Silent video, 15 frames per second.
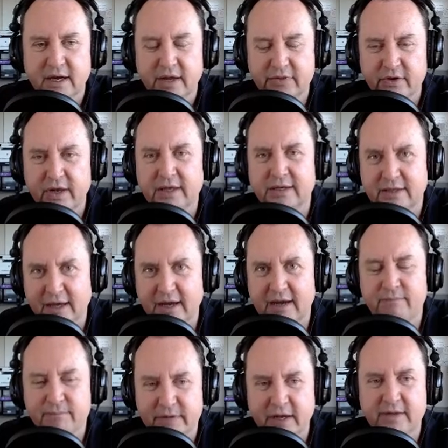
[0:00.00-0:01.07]
And they're like,
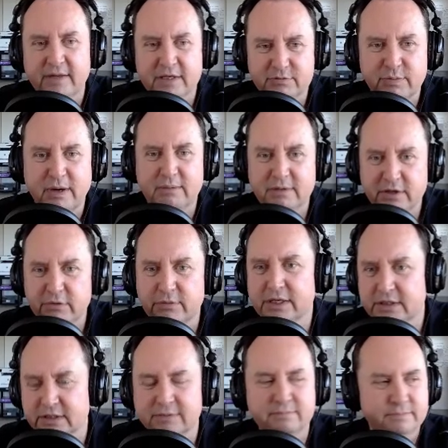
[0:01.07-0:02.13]
"Yeah, yeah, that's probably the
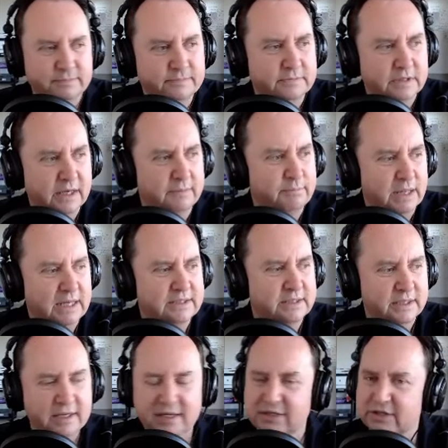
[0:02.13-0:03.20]
reason. Yeah,
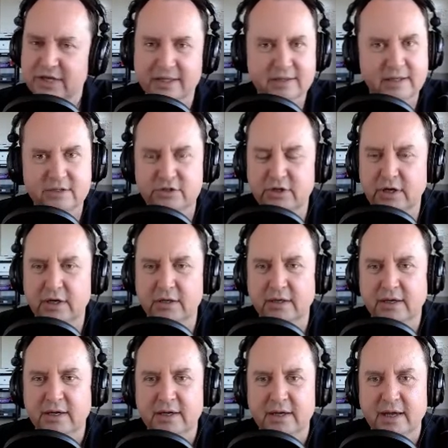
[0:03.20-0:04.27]
plastic hinge, not that strong."